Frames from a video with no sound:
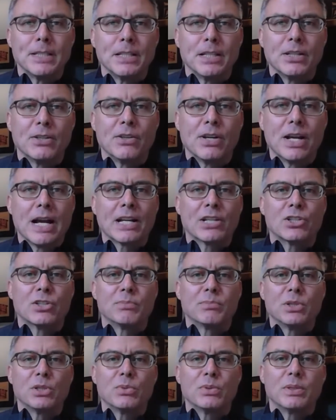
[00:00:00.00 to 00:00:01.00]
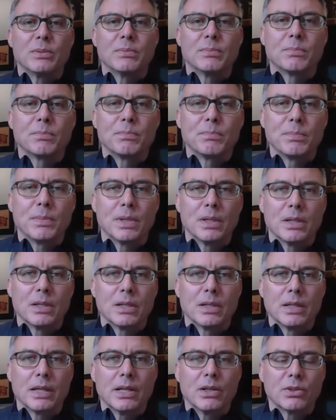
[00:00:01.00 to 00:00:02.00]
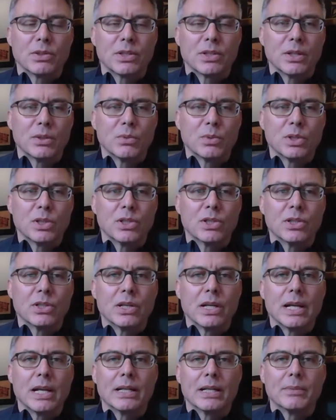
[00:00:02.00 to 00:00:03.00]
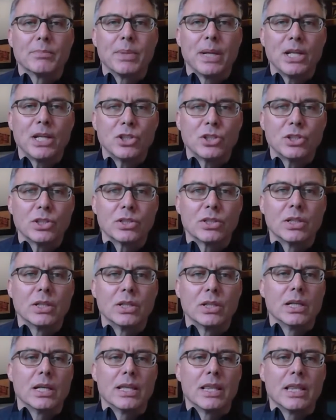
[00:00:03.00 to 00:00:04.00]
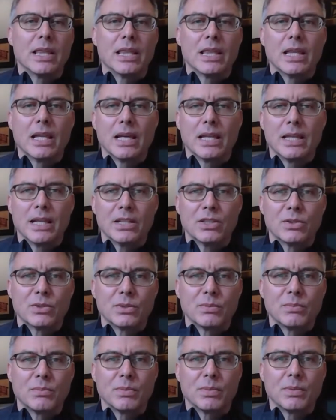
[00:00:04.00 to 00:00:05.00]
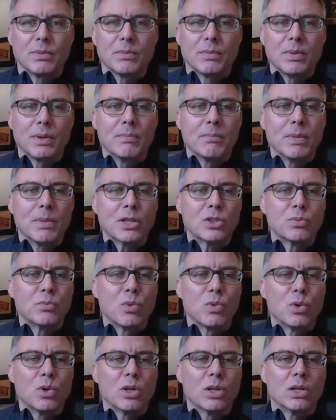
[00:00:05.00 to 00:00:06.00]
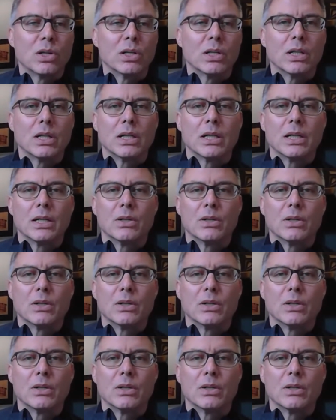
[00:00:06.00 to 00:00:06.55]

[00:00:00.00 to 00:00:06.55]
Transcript: interaction between a healthcare worker and a patient. That's a much more